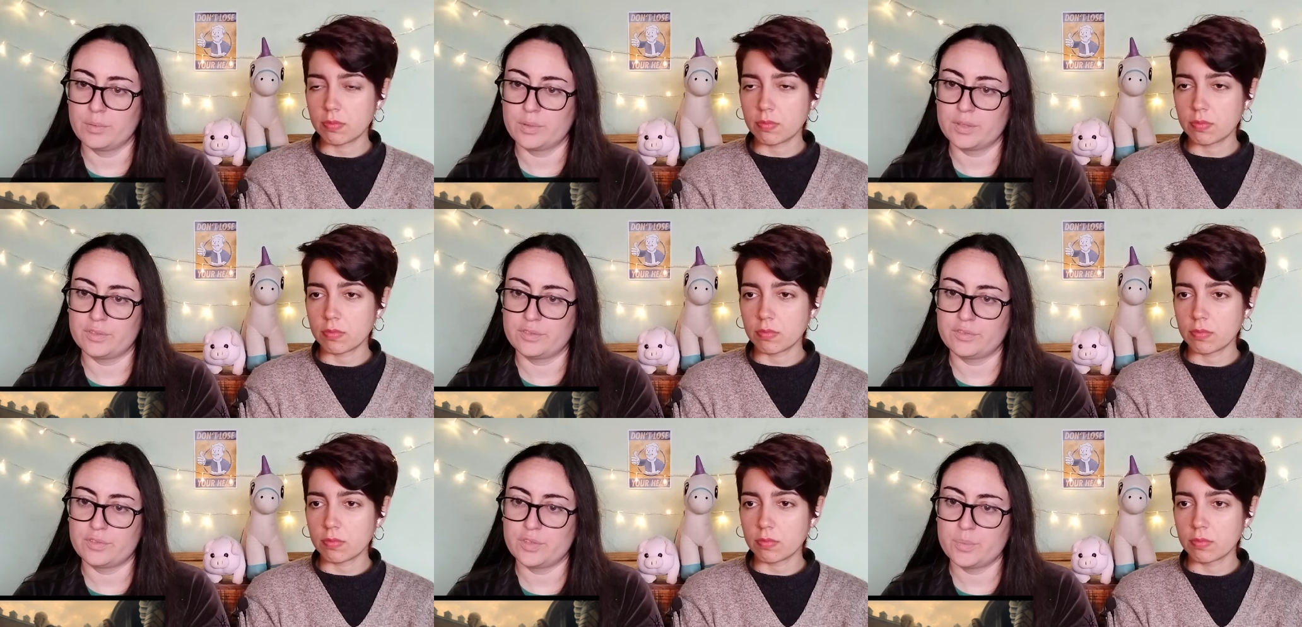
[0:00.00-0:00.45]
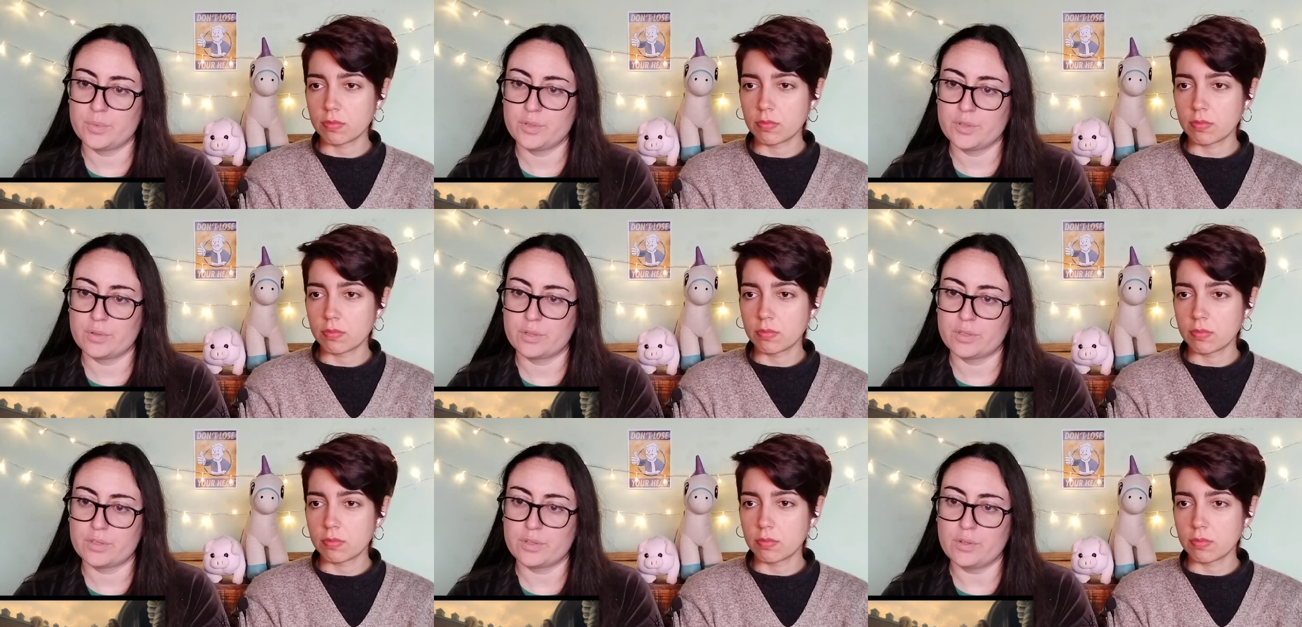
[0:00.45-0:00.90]
Speaker 1: Oh, this
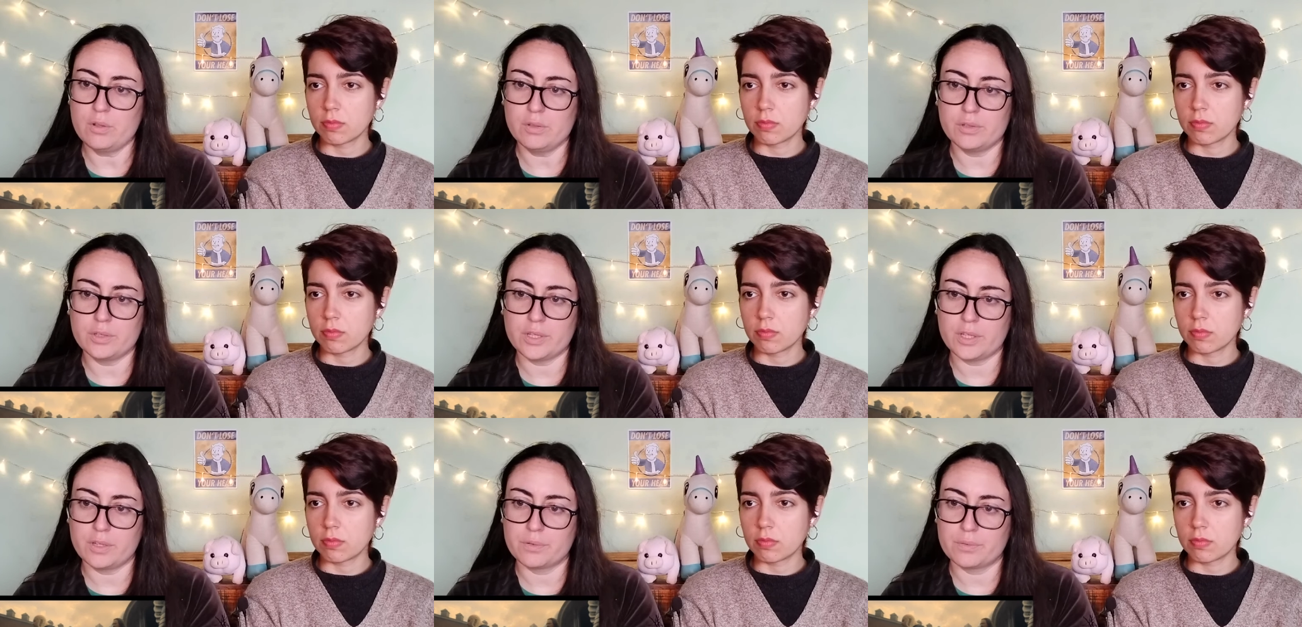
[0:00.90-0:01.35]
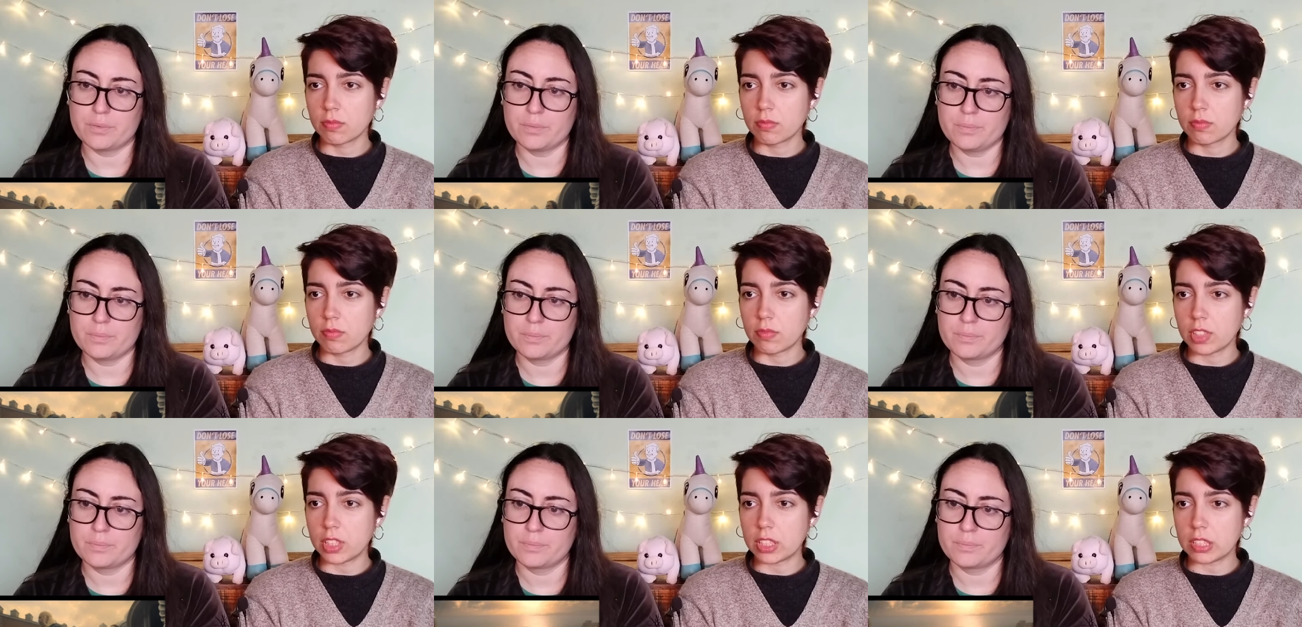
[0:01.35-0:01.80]
trip took a toll on
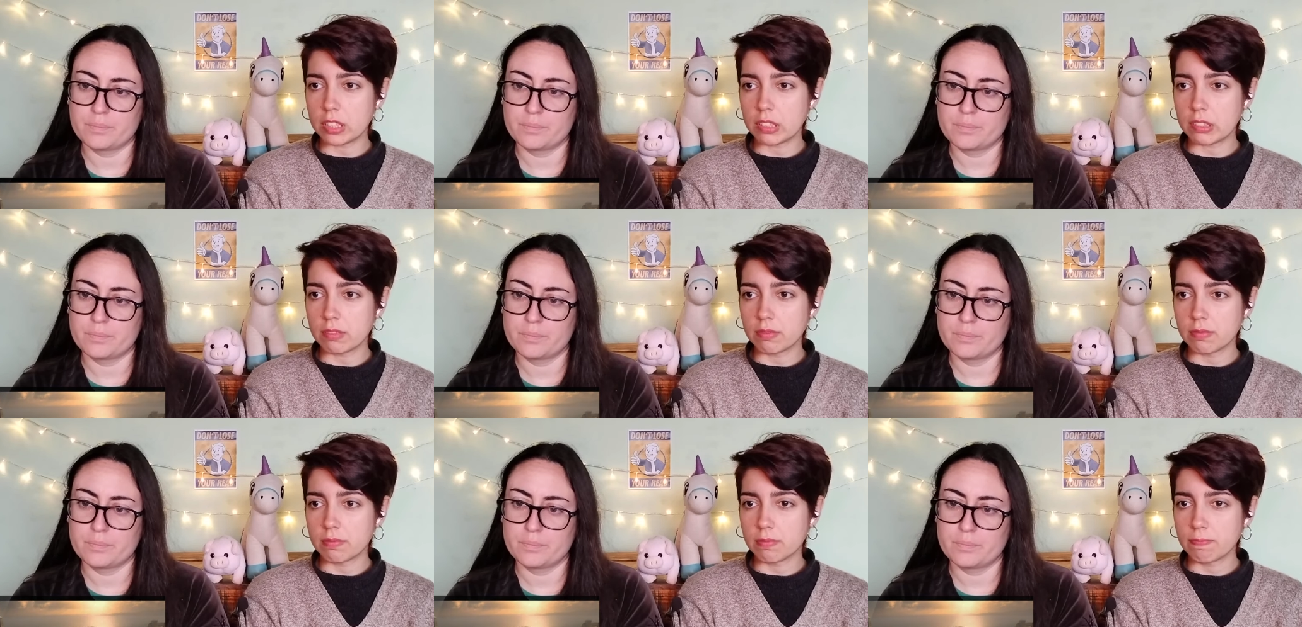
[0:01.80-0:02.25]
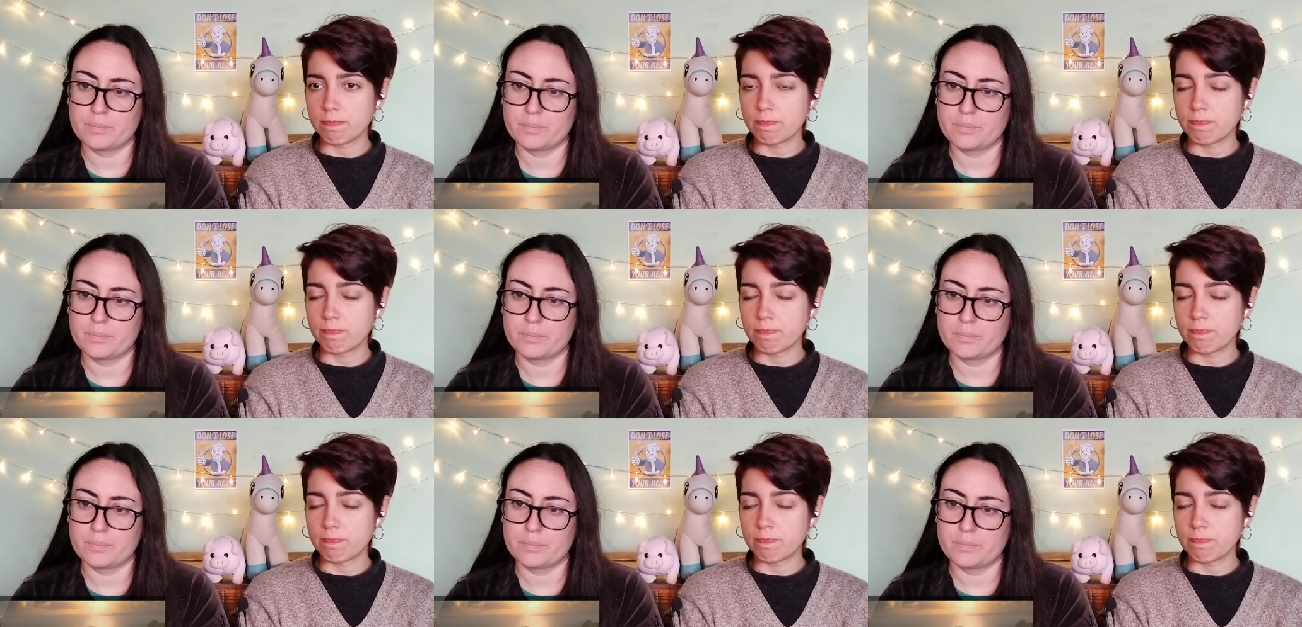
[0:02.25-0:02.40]
you. Yeah.